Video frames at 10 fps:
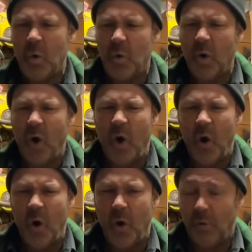
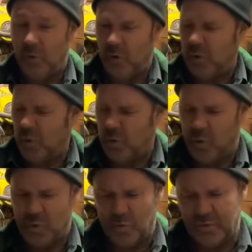
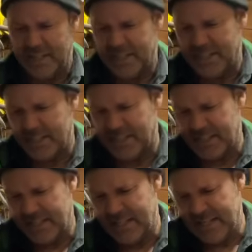No one is speaking in this clip.